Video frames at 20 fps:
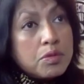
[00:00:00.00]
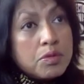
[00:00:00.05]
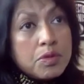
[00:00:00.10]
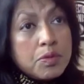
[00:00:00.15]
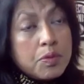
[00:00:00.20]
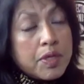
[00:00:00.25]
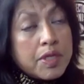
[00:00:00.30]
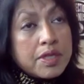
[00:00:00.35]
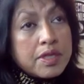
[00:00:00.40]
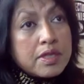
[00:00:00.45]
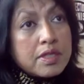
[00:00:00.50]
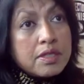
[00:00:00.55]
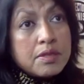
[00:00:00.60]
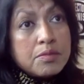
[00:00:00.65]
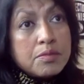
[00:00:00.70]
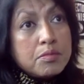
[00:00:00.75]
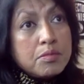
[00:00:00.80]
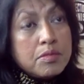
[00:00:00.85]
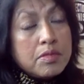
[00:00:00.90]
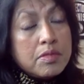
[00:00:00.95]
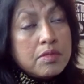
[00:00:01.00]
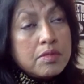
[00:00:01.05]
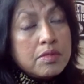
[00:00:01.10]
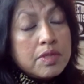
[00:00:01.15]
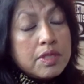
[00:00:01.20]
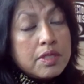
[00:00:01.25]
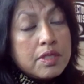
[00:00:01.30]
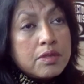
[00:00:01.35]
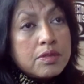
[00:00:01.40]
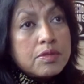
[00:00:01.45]
with
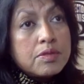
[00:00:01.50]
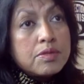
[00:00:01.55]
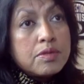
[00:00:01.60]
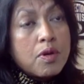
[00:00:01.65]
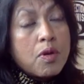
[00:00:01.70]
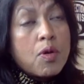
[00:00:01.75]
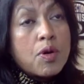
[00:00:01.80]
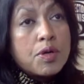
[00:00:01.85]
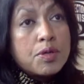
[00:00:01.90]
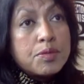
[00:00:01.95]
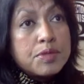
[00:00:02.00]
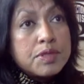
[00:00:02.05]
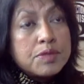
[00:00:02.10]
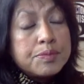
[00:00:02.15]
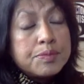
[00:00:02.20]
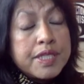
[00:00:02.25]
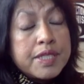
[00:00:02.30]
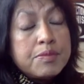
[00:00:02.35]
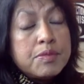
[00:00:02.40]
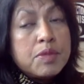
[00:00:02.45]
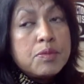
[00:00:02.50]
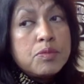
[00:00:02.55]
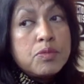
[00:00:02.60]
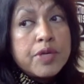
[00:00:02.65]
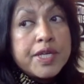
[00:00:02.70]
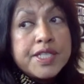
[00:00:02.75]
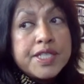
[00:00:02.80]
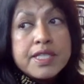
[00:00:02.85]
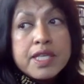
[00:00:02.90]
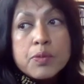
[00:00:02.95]
horrible minimum
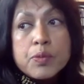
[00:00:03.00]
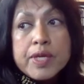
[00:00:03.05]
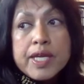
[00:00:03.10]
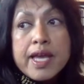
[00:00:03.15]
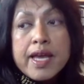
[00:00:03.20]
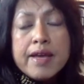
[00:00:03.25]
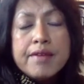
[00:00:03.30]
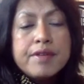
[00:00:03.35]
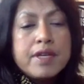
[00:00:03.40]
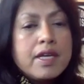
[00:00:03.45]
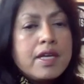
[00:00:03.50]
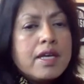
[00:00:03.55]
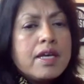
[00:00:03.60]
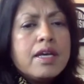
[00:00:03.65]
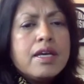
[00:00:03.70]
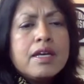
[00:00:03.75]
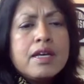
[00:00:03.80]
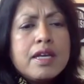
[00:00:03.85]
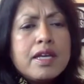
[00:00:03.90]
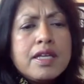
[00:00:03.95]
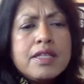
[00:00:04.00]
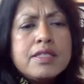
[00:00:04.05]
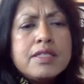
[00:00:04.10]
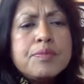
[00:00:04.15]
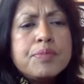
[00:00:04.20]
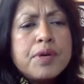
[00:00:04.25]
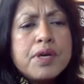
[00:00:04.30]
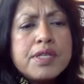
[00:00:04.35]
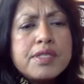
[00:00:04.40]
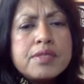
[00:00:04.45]
wage that we have, it's
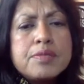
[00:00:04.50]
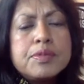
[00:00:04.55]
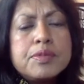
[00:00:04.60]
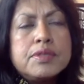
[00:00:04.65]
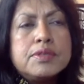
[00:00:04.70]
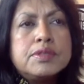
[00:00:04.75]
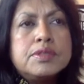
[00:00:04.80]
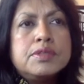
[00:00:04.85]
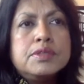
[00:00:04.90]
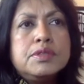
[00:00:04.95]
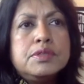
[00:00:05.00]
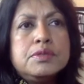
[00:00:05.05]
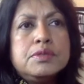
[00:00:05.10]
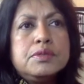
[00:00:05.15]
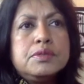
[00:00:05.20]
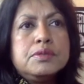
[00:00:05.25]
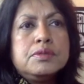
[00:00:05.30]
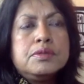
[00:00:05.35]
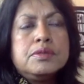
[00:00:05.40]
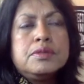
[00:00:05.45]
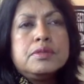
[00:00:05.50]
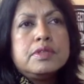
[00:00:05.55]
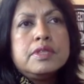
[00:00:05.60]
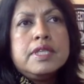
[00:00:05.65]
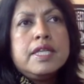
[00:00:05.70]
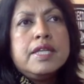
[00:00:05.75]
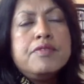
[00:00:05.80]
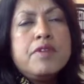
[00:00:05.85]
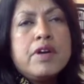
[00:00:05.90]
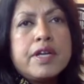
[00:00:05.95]
impossible to
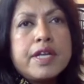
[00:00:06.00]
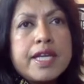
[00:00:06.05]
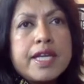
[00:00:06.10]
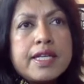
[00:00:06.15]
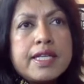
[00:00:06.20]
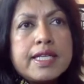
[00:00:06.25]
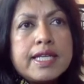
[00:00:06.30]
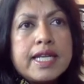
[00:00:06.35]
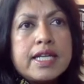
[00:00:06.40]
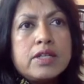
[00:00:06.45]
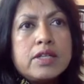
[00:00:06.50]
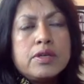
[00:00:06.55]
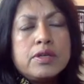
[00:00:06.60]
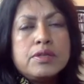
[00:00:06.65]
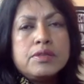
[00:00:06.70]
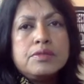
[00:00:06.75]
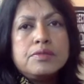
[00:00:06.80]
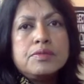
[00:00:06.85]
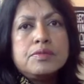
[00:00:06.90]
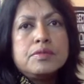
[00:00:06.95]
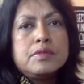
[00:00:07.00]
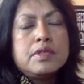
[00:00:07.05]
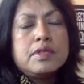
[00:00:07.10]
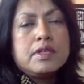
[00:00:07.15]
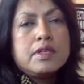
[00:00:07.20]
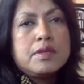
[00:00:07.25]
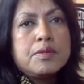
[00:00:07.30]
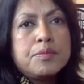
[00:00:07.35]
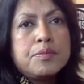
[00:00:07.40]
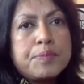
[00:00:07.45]
live on it, let alone
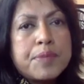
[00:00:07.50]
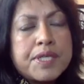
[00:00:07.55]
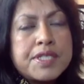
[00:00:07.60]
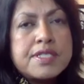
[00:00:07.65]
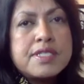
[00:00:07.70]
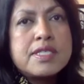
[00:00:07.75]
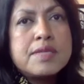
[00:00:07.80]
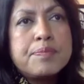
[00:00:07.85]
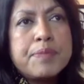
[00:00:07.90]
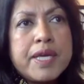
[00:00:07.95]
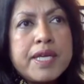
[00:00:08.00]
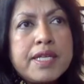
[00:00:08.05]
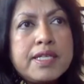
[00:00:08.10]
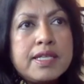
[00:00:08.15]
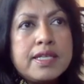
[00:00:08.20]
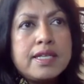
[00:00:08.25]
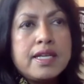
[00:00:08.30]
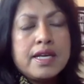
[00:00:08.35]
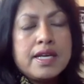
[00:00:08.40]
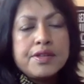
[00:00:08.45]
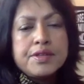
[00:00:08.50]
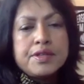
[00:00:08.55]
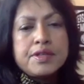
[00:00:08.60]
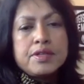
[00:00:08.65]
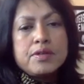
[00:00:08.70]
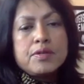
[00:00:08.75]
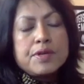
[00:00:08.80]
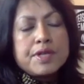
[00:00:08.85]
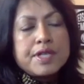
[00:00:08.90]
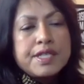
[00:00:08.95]
participate in
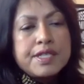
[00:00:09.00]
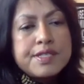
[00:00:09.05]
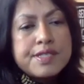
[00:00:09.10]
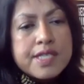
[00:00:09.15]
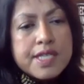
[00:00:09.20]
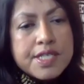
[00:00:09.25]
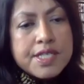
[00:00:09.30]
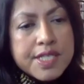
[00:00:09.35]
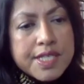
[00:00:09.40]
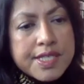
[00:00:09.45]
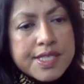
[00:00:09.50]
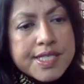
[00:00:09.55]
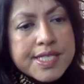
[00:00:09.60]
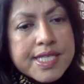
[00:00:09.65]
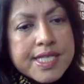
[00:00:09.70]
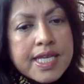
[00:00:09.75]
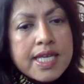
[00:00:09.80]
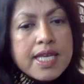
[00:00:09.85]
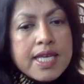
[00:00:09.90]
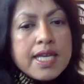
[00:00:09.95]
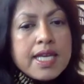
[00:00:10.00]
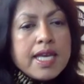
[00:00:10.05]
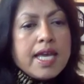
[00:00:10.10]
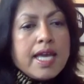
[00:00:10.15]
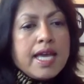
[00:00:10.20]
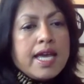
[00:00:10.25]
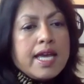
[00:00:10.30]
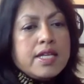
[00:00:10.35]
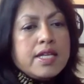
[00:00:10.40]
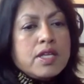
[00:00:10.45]
other organizations.
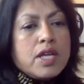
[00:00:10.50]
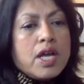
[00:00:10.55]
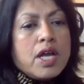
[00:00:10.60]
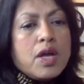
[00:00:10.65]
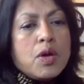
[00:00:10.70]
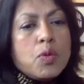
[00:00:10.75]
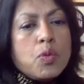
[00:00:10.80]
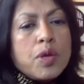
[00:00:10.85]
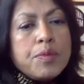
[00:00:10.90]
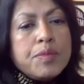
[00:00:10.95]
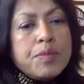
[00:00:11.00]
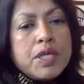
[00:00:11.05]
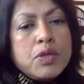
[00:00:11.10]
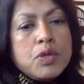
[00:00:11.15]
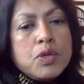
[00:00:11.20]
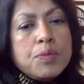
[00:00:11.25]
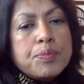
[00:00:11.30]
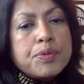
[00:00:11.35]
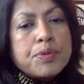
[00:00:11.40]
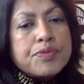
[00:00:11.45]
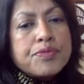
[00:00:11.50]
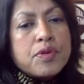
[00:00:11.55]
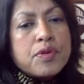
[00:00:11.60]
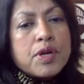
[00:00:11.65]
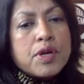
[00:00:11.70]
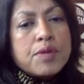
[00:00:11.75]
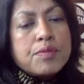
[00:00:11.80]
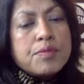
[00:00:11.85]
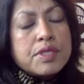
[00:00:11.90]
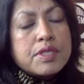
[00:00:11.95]
And women who
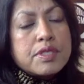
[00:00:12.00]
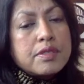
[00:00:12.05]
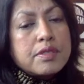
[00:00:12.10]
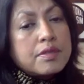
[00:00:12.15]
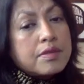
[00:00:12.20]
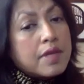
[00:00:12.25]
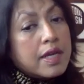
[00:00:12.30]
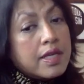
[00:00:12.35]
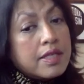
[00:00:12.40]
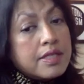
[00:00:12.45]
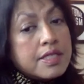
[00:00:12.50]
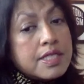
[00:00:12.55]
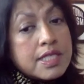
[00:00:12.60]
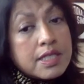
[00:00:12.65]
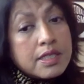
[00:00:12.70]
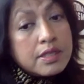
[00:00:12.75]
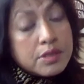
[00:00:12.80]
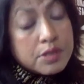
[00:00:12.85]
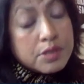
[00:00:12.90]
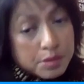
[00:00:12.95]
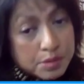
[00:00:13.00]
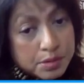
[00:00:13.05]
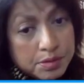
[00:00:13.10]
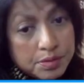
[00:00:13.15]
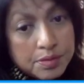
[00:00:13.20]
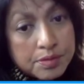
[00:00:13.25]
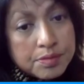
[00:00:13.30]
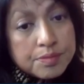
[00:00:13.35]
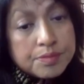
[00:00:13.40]
performed and still do